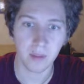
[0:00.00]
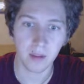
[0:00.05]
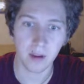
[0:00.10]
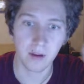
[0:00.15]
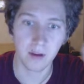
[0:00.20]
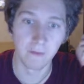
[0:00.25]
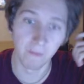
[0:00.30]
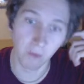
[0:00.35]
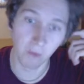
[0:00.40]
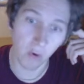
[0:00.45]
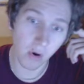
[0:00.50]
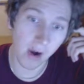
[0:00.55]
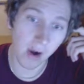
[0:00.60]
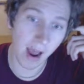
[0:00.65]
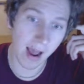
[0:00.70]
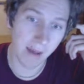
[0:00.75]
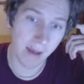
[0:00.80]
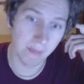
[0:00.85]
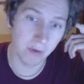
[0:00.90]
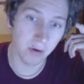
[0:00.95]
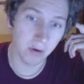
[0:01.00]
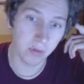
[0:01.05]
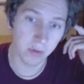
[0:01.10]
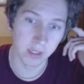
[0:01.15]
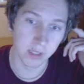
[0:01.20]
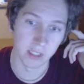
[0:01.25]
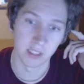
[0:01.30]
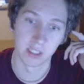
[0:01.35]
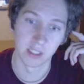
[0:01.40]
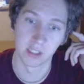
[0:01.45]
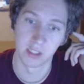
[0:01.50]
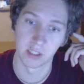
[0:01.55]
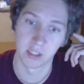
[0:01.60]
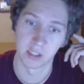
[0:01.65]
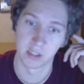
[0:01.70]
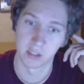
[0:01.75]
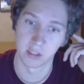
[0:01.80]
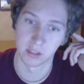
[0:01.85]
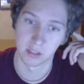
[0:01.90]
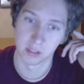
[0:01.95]
4 ammo,
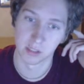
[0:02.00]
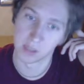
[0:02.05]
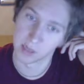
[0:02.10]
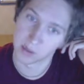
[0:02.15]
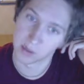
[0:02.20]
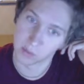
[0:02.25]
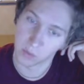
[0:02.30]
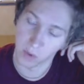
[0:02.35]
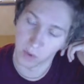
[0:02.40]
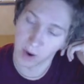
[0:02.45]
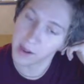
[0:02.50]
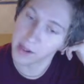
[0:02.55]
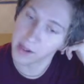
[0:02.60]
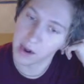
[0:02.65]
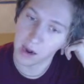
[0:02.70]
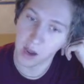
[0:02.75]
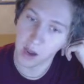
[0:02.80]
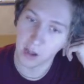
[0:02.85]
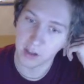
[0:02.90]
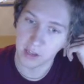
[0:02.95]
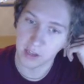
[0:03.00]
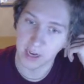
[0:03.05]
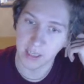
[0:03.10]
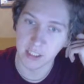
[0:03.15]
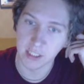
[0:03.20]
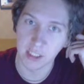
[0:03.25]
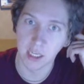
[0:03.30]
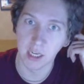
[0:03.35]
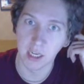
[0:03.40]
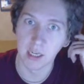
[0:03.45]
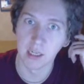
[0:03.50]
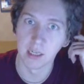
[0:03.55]
it's quite a lot actually.